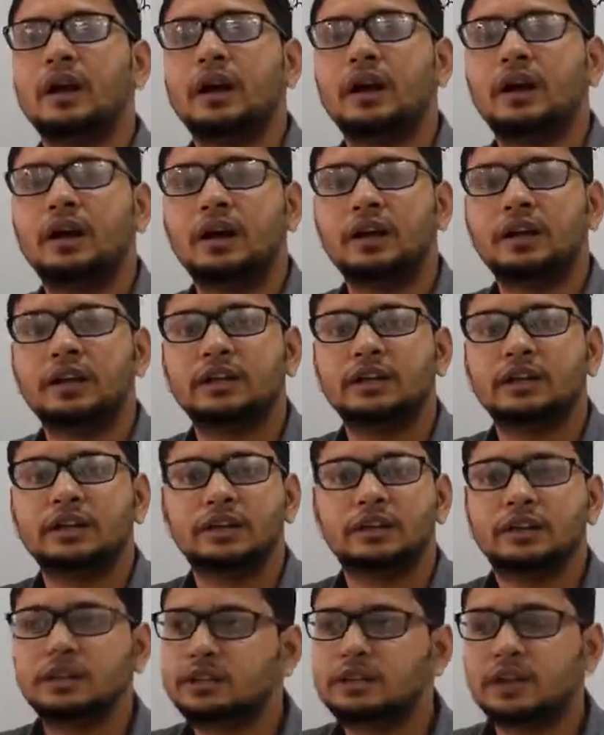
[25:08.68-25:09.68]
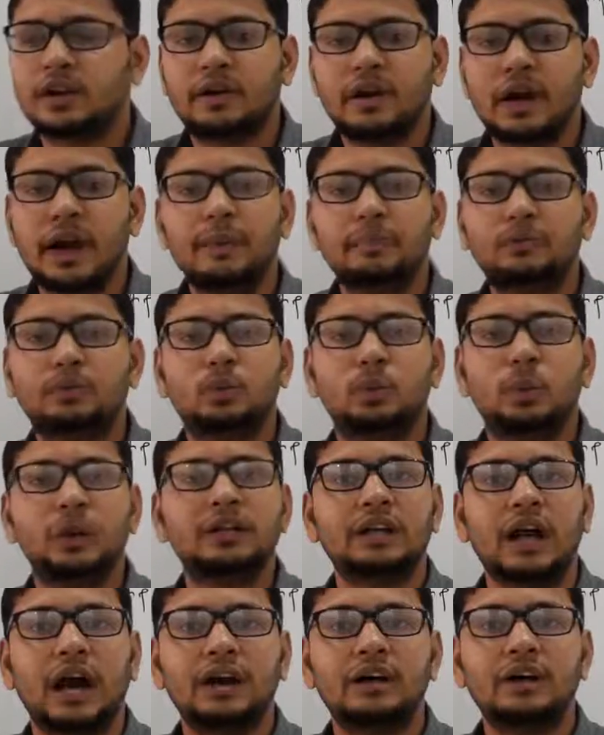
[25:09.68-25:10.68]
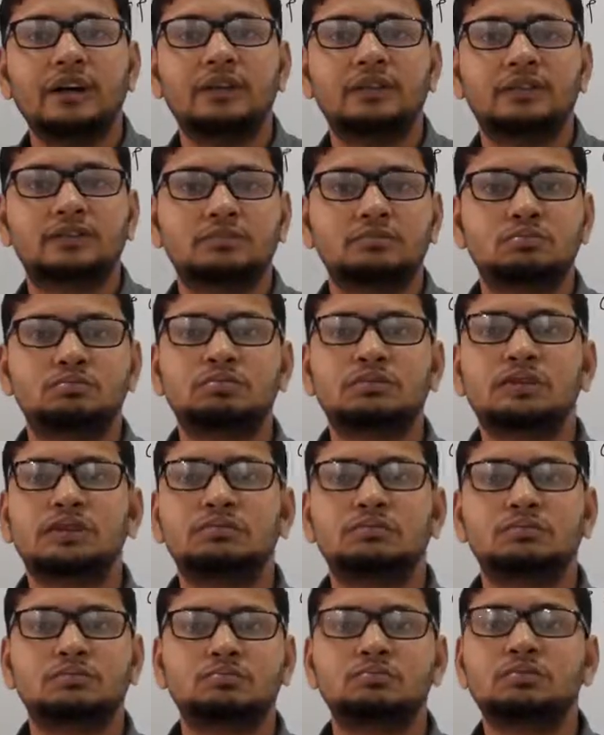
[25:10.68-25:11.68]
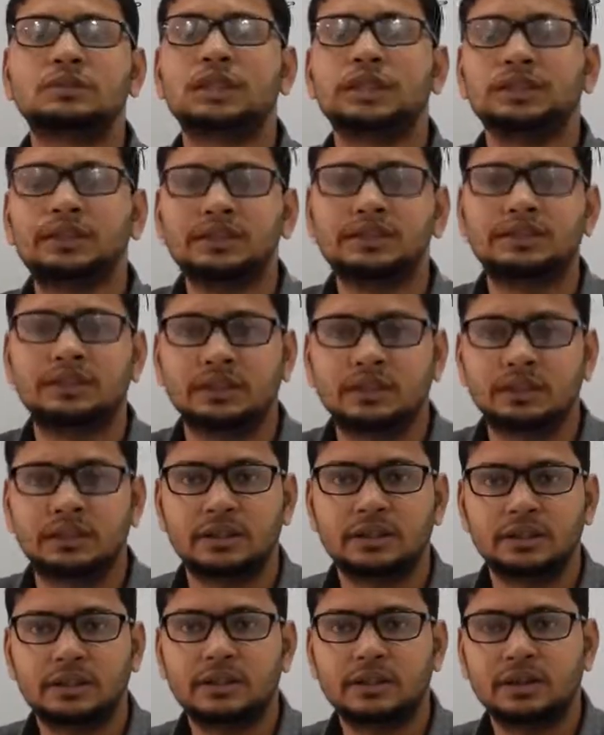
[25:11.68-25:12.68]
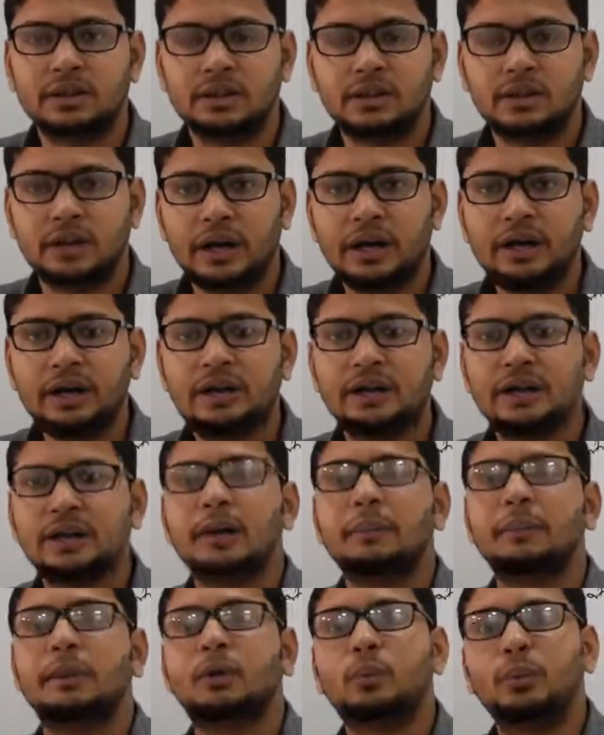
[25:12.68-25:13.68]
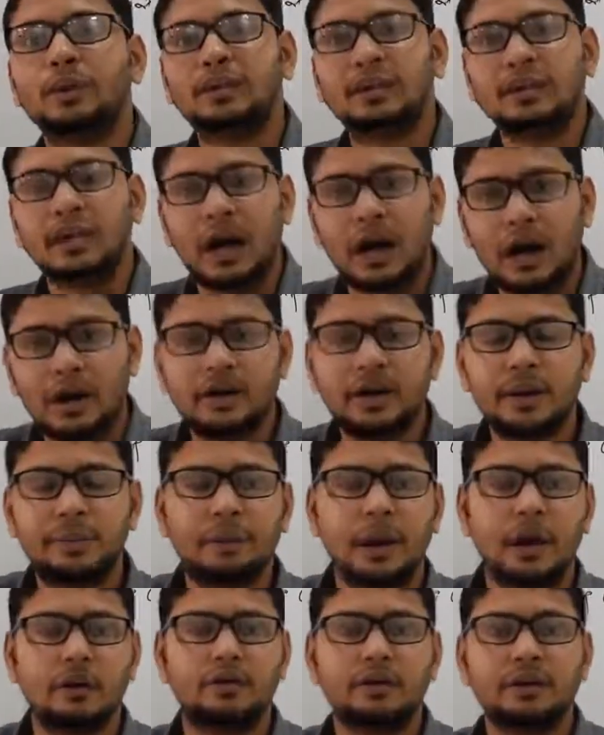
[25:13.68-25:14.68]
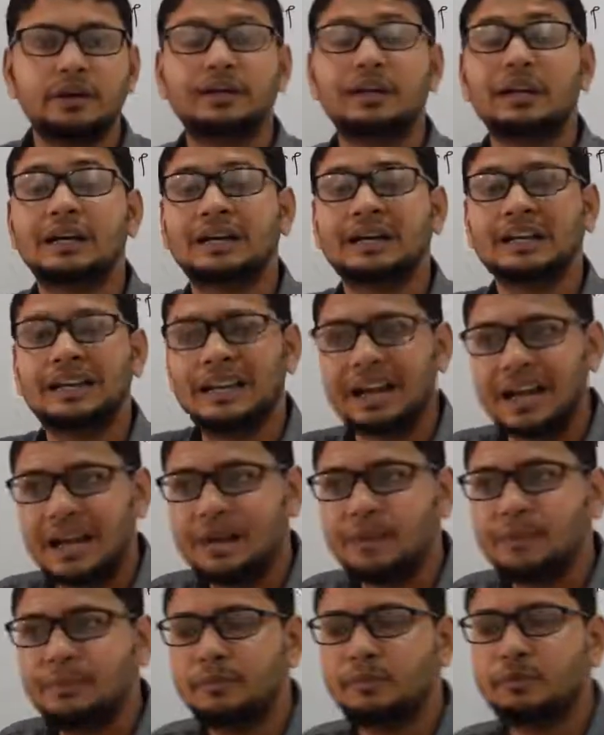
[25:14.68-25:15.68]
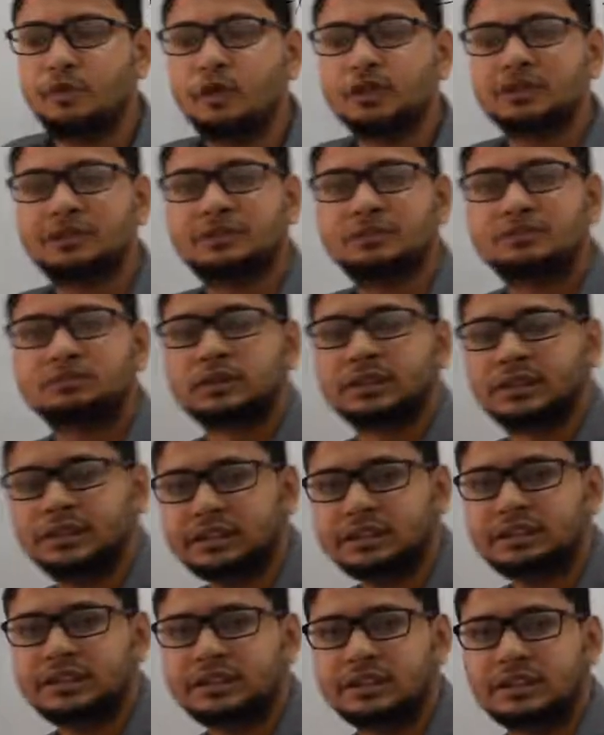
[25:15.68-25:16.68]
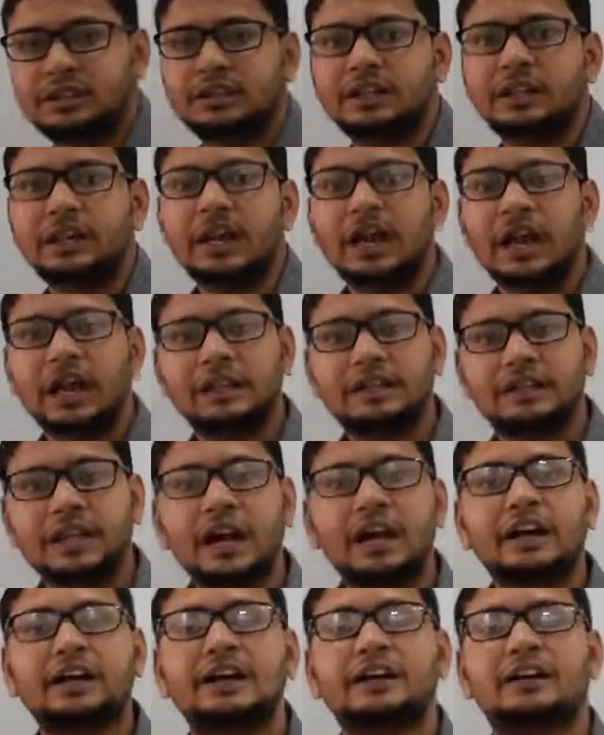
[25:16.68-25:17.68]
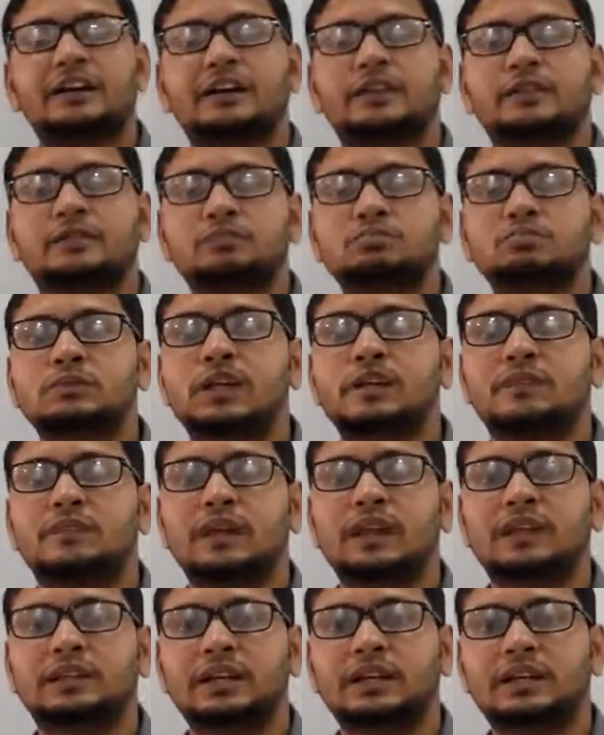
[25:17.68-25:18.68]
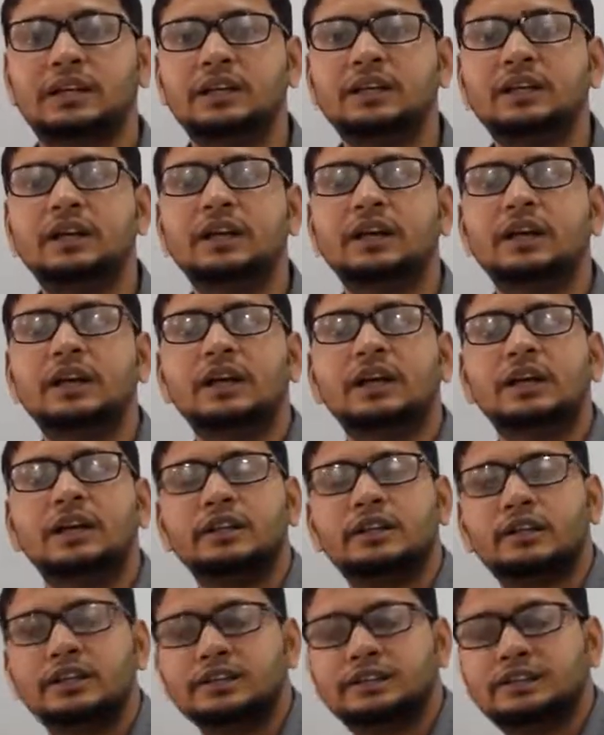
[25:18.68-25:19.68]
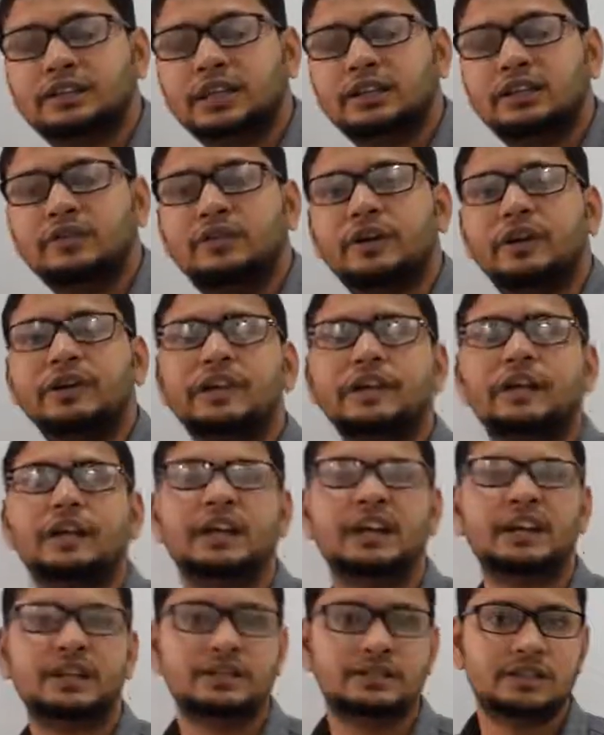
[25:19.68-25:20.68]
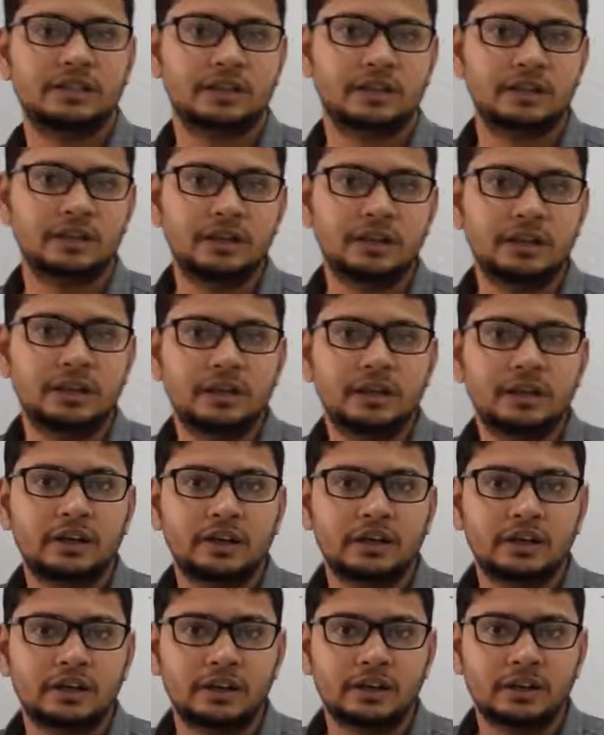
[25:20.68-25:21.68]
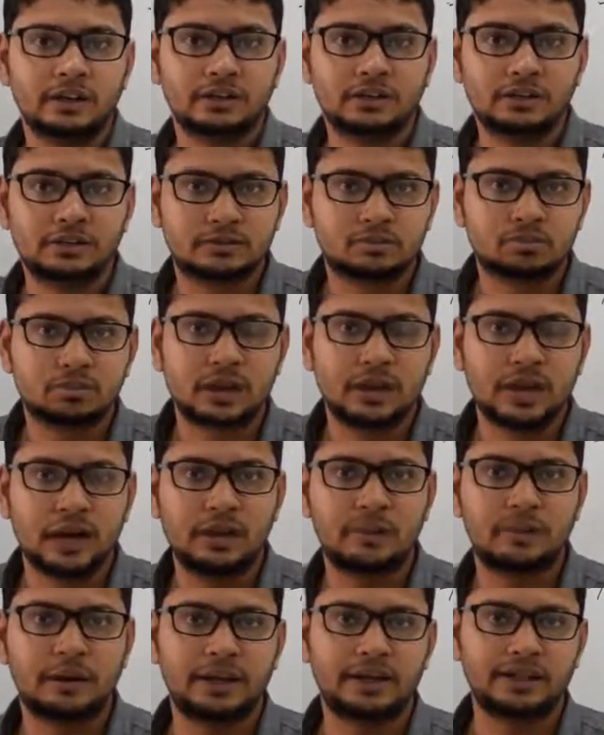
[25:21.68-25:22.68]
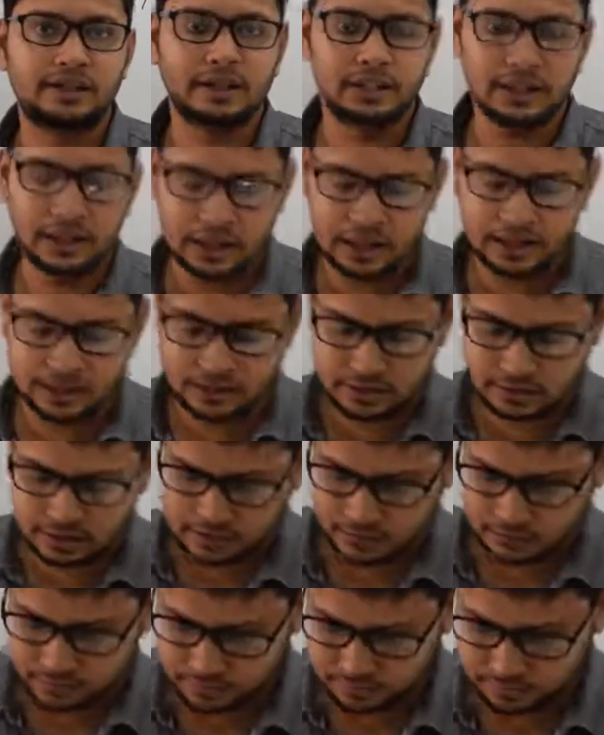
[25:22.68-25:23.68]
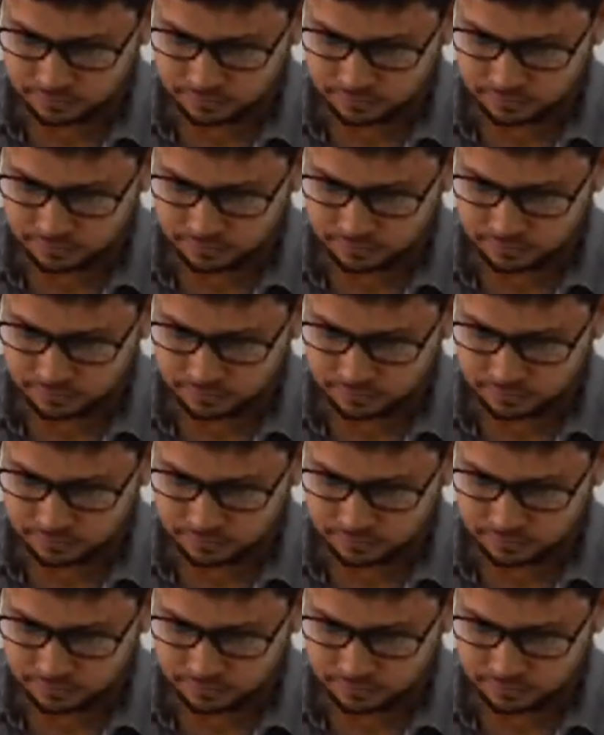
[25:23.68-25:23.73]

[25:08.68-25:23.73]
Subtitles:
uh, the crimes went unregistered, right? But with her in power, the crime was registered, and that reflected in the significant increase in the uh, crime against the Dalits.